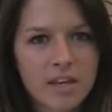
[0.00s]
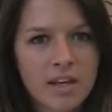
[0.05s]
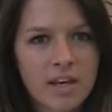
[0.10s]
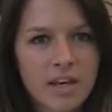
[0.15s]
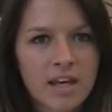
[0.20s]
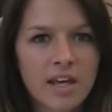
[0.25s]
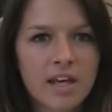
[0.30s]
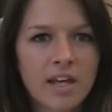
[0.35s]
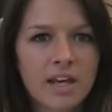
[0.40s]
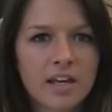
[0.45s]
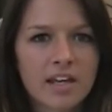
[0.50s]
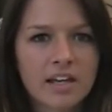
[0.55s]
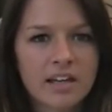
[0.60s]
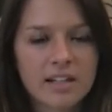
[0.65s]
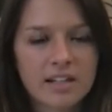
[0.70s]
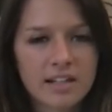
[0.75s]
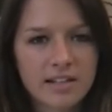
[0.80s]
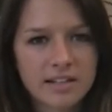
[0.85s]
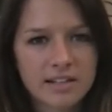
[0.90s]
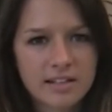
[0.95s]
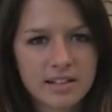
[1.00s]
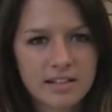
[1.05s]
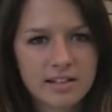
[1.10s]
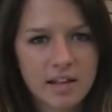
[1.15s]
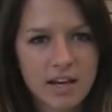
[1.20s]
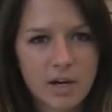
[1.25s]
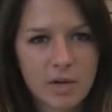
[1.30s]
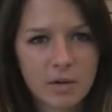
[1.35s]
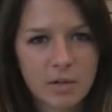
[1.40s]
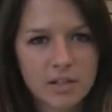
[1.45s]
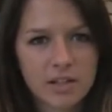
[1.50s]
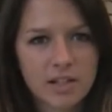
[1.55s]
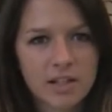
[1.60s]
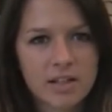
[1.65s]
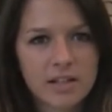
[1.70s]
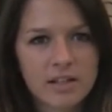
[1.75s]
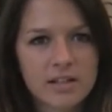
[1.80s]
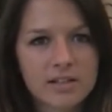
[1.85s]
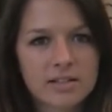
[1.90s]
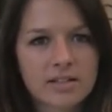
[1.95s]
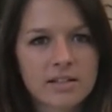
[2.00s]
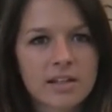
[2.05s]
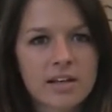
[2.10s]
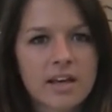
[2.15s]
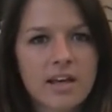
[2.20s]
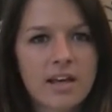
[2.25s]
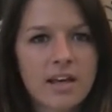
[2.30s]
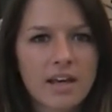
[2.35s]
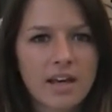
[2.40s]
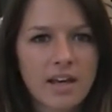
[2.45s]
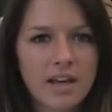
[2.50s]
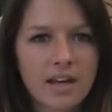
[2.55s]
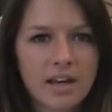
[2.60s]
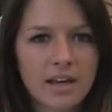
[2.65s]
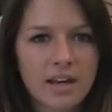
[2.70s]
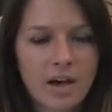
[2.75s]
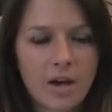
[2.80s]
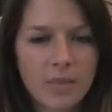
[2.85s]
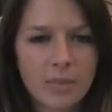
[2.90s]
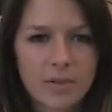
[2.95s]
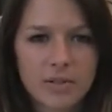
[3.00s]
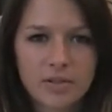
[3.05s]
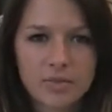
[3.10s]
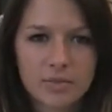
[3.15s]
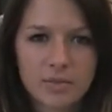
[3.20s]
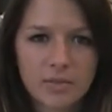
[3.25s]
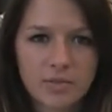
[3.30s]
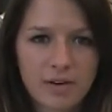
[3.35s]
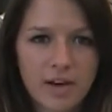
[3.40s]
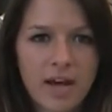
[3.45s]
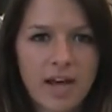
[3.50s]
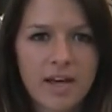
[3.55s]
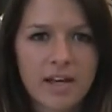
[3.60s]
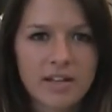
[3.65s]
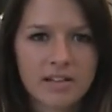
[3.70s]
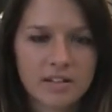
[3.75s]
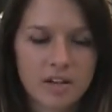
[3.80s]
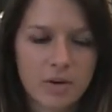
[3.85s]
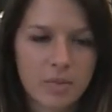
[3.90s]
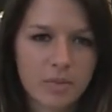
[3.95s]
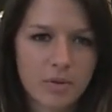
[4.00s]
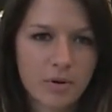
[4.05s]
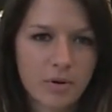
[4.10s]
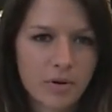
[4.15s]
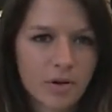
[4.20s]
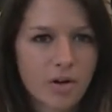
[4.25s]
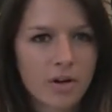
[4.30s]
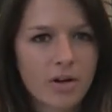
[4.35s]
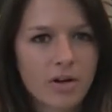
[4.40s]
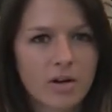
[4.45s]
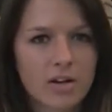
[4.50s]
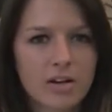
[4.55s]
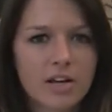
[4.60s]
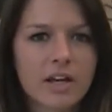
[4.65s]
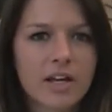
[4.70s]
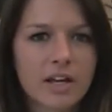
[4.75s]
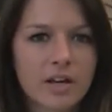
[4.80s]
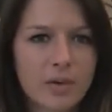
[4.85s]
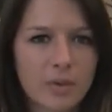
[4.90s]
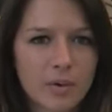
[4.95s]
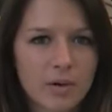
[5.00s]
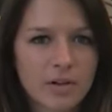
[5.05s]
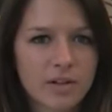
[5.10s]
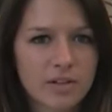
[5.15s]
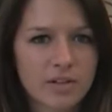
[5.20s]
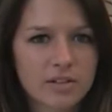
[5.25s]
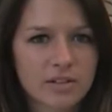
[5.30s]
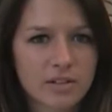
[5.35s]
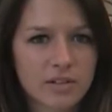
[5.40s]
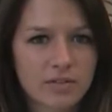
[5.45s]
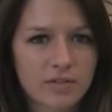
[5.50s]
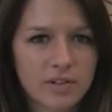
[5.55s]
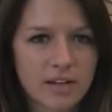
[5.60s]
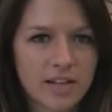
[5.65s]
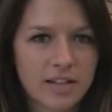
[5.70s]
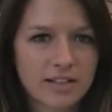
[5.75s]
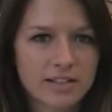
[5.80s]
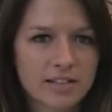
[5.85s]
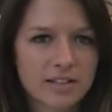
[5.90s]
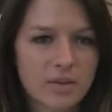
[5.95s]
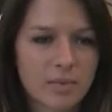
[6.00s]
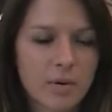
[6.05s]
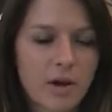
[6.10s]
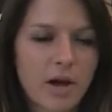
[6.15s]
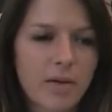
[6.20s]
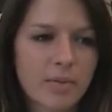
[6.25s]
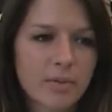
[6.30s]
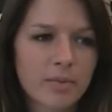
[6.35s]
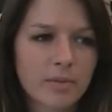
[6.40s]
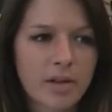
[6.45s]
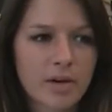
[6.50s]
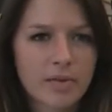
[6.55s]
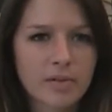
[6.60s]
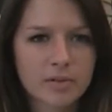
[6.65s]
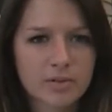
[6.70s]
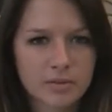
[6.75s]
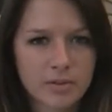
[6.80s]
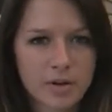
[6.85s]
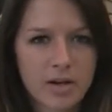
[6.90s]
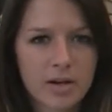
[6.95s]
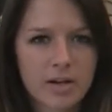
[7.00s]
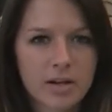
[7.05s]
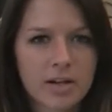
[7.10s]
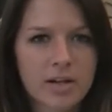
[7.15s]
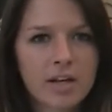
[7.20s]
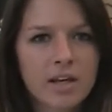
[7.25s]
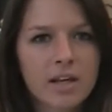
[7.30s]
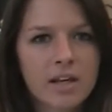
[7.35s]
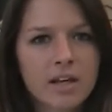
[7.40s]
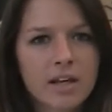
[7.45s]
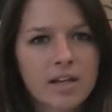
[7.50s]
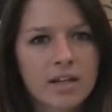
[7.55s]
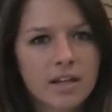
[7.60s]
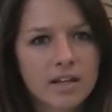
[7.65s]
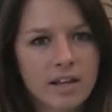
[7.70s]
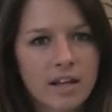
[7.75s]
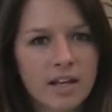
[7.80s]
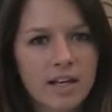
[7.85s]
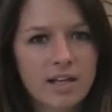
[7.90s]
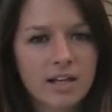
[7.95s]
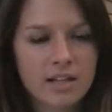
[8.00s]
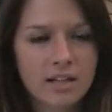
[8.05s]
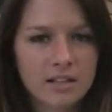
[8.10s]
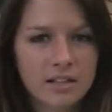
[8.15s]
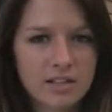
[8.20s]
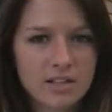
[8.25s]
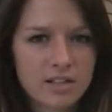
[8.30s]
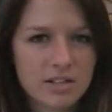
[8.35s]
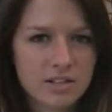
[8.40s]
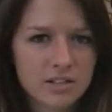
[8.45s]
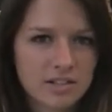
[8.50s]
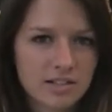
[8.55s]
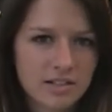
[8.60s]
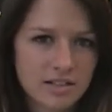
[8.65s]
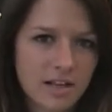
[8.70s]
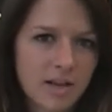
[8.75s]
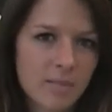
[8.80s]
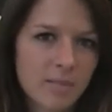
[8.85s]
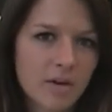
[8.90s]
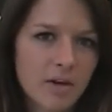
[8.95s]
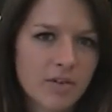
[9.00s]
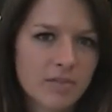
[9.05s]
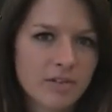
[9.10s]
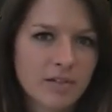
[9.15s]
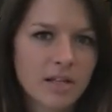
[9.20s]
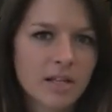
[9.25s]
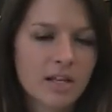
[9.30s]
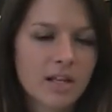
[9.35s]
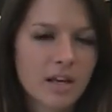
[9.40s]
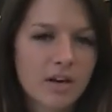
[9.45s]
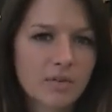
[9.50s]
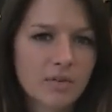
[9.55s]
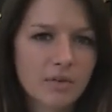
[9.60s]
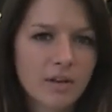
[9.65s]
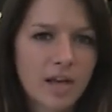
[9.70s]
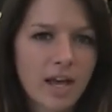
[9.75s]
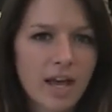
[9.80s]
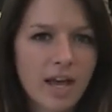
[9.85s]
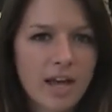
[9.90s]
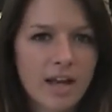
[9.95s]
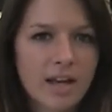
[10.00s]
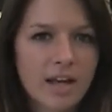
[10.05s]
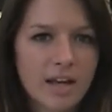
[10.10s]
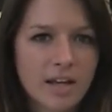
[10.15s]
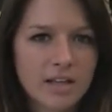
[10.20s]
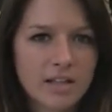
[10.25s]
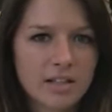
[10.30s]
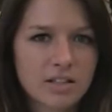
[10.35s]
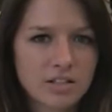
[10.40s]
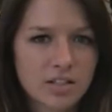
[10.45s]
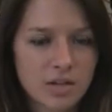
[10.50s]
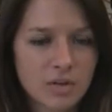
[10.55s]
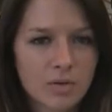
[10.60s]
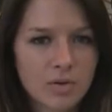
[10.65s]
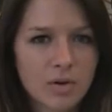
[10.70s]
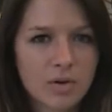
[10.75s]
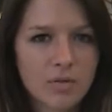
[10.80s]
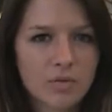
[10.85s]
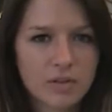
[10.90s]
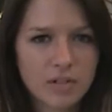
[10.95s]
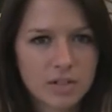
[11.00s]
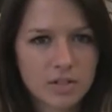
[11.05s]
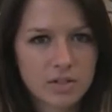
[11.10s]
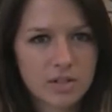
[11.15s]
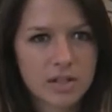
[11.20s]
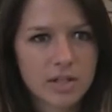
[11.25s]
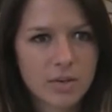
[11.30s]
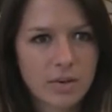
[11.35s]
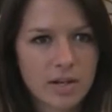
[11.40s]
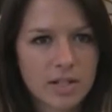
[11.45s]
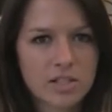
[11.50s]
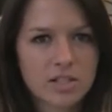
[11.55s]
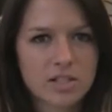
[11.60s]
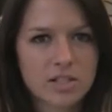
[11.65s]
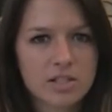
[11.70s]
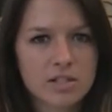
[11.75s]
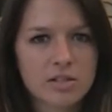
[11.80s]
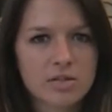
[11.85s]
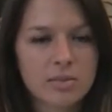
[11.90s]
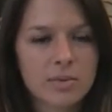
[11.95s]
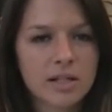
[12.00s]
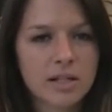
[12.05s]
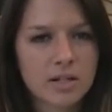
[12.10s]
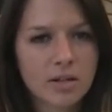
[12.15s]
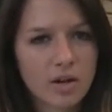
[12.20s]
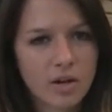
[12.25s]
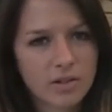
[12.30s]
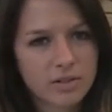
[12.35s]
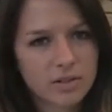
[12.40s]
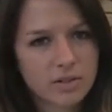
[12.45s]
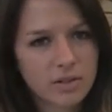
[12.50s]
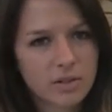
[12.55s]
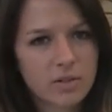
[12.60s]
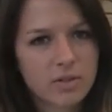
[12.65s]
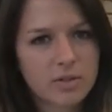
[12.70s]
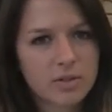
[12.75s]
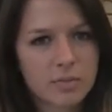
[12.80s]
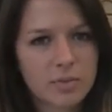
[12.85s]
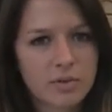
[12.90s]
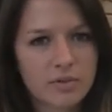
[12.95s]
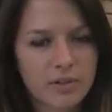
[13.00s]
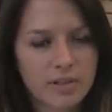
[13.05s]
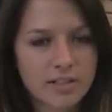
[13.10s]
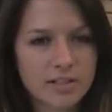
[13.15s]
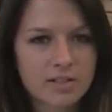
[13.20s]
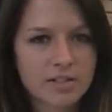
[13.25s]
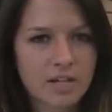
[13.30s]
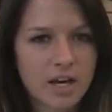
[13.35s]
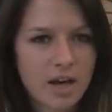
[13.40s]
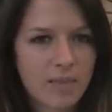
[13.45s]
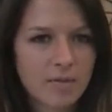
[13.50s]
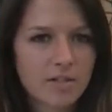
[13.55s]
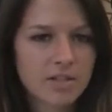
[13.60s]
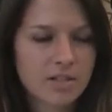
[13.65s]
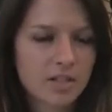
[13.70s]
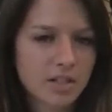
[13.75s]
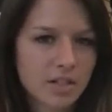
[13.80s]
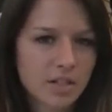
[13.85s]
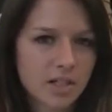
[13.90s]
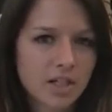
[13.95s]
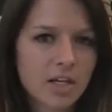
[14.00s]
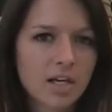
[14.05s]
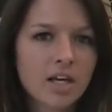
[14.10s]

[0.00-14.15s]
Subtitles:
and he'd sit down with us and help us revise our protocol in order to fix the problem that was wrong. Then, in addition to Sam Guffey, if we had any general fishery questions, we could also go to Professor Thomas Hook,